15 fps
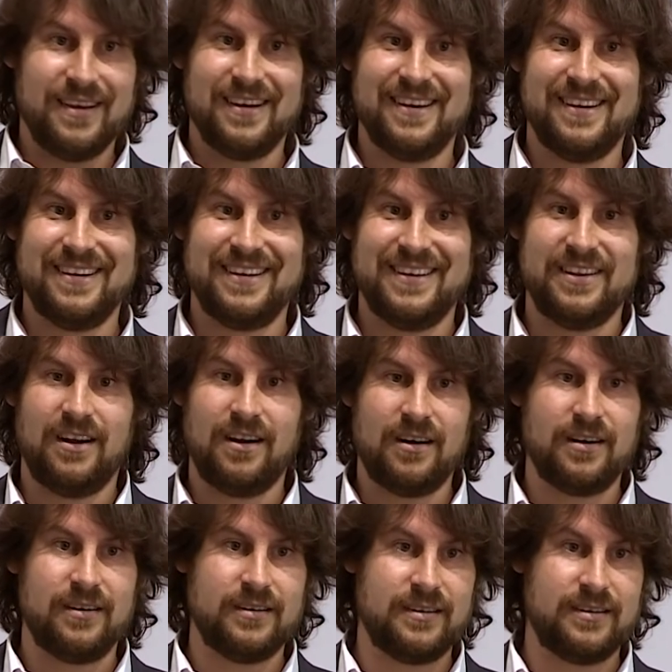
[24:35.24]
uh, at
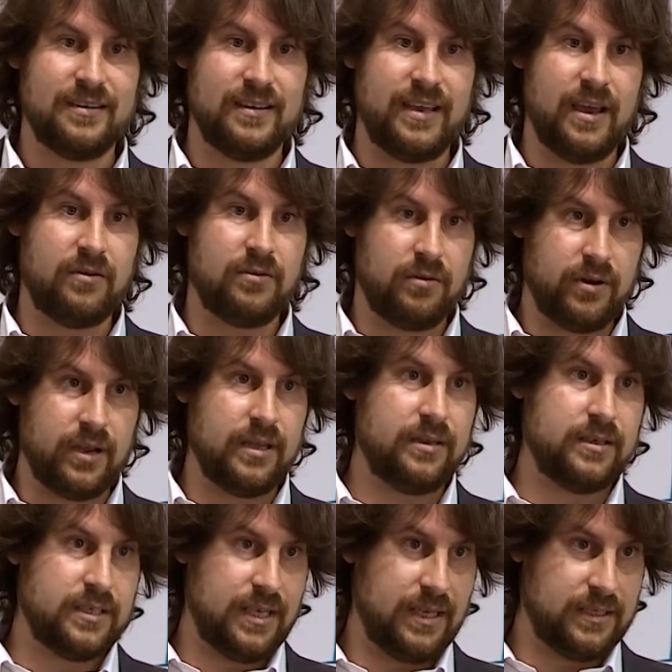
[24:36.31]
heart, uh, heroic in
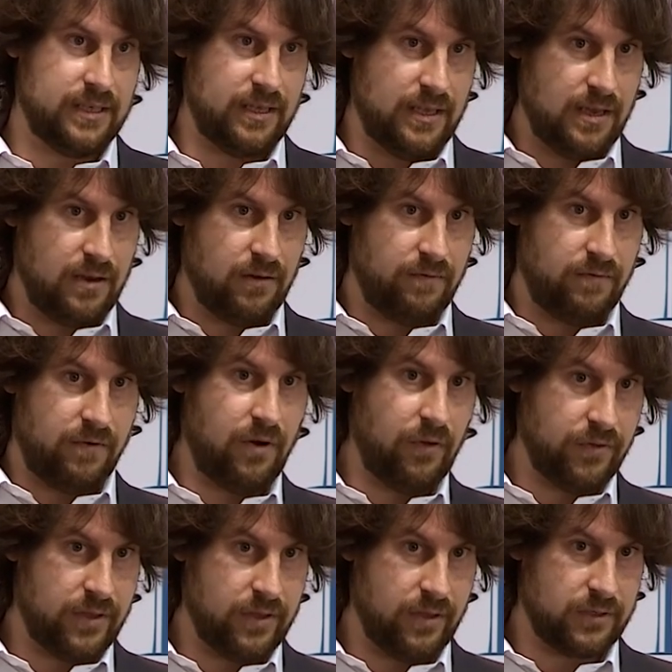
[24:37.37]
the sense that he
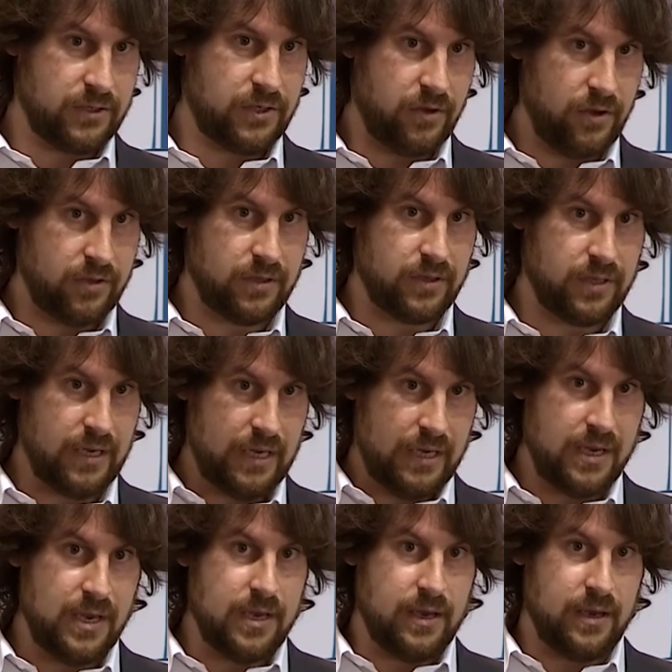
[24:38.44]
confronted uncertainty.
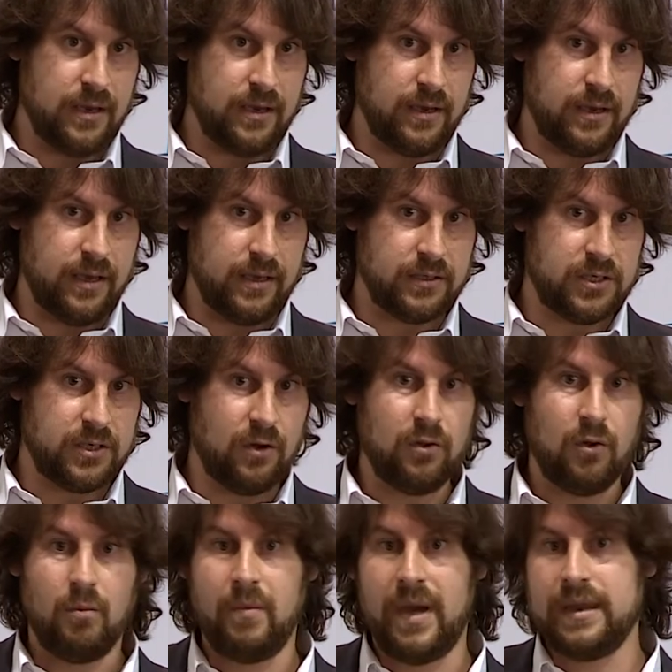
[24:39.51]
Uh, and so
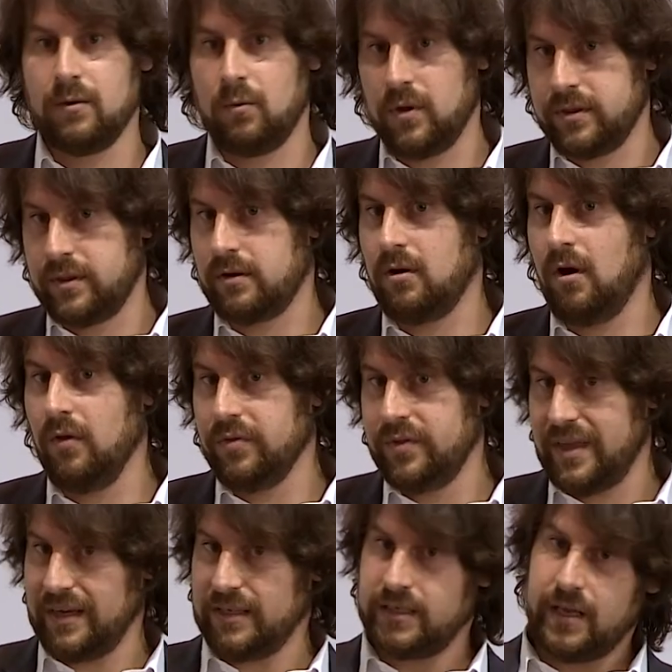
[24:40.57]
no matter what the
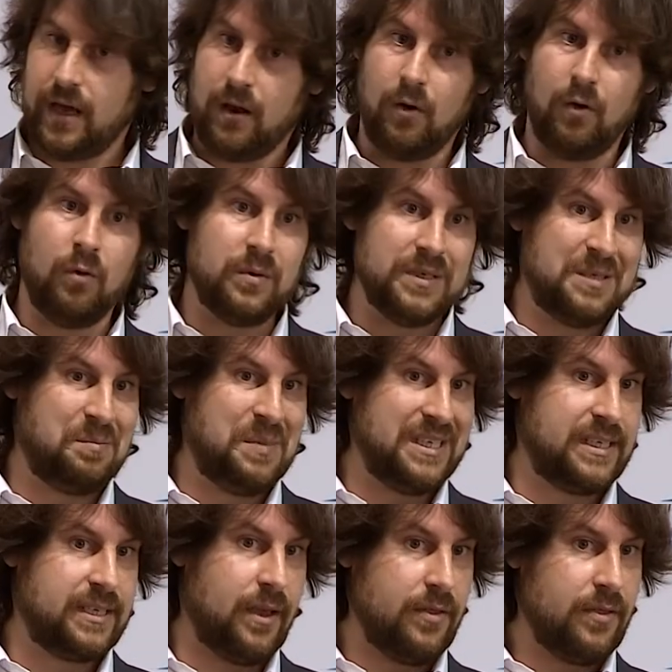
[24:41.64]
context, there'll always be
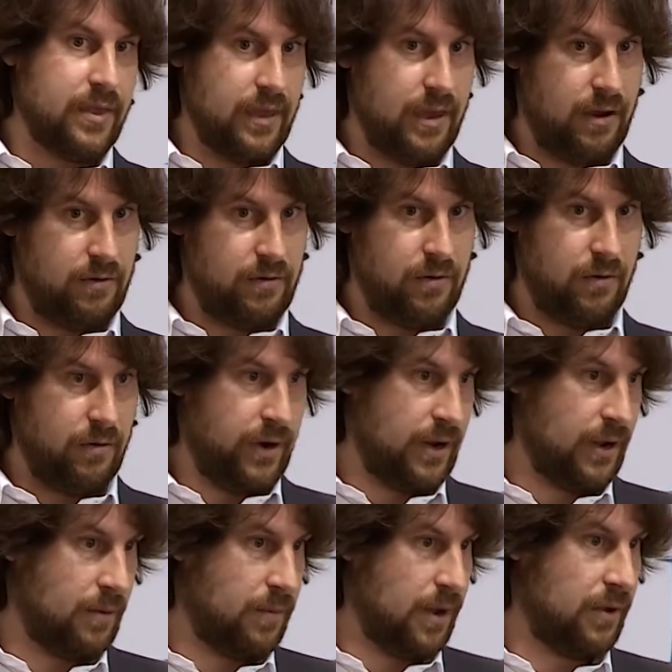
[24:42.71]
something
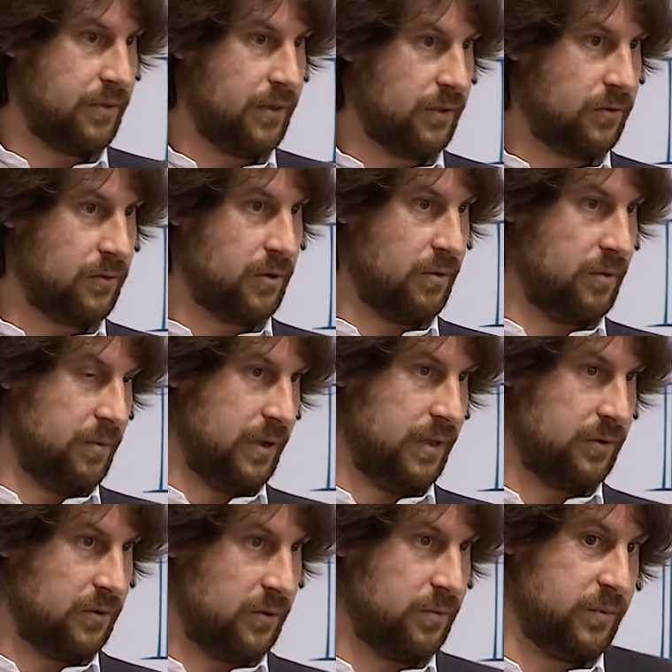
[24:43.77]
heroic about the
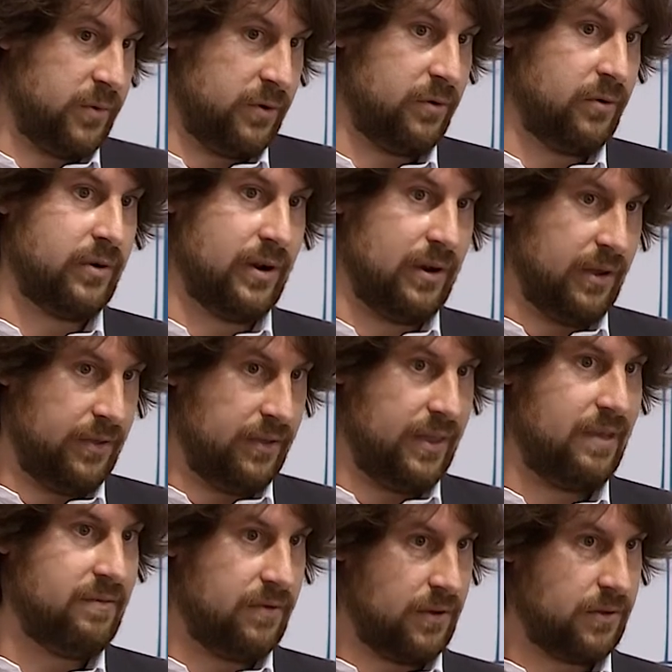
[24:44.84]
entrepreneurial
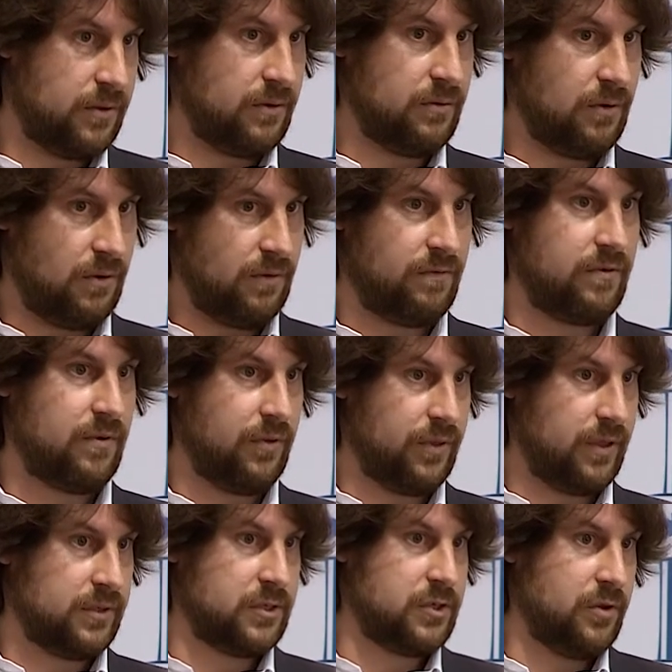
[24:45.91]
endeavor to
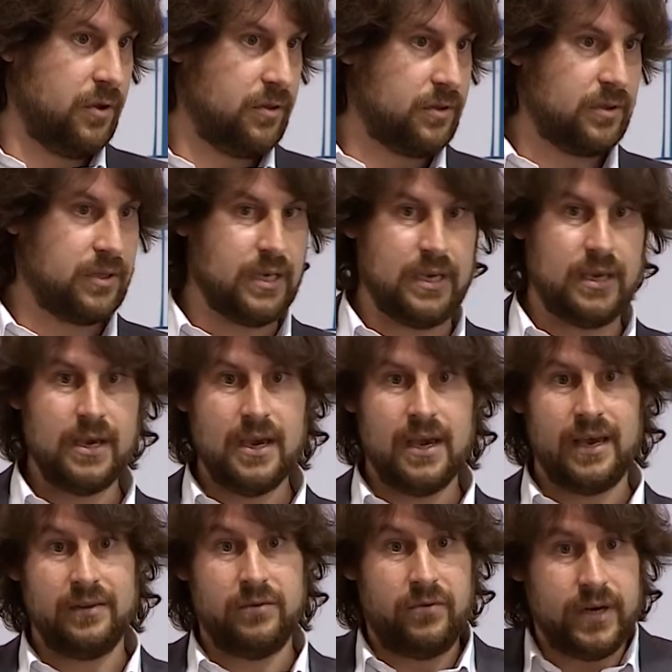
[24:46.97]
confront uncertainty
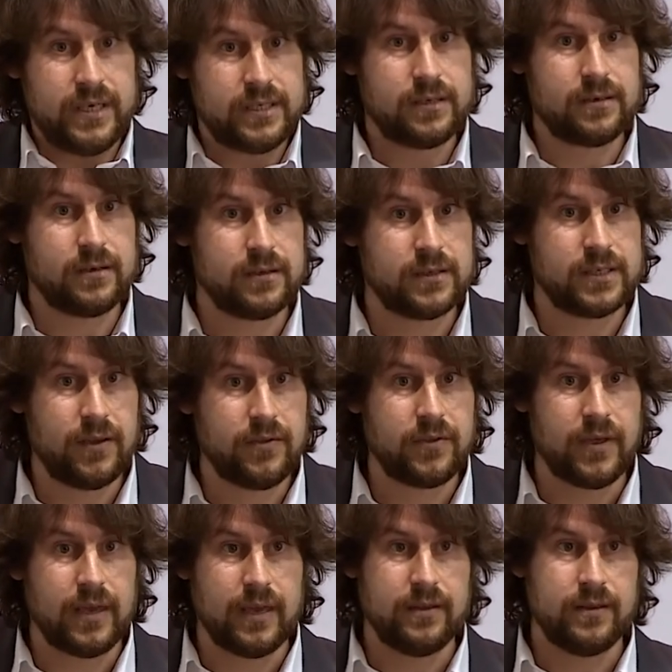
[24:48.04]
and risk
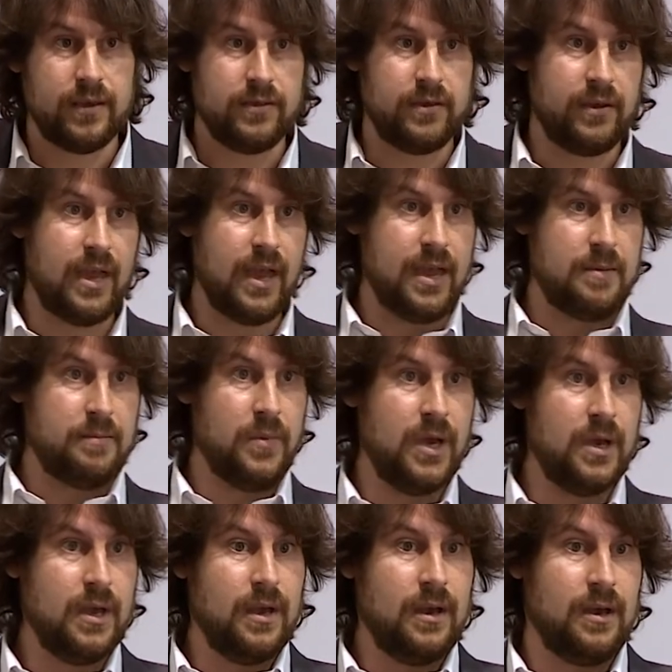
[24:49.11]
something in, in the game.
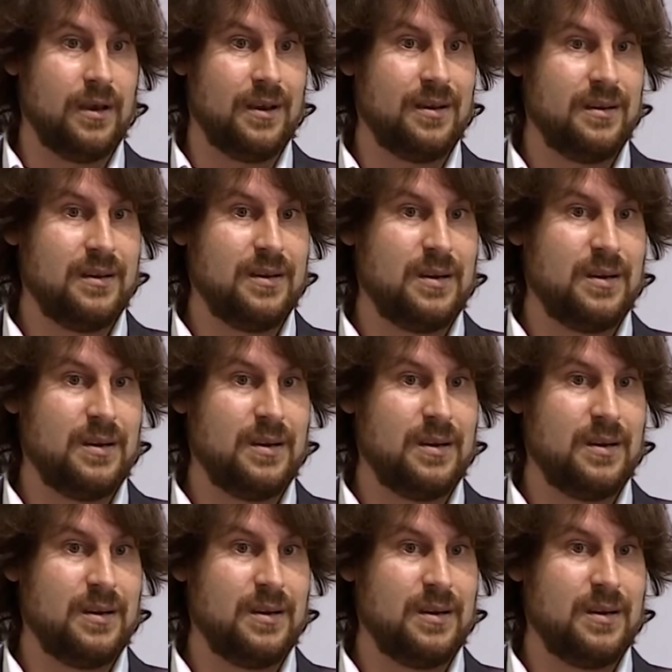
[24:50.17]
Uh,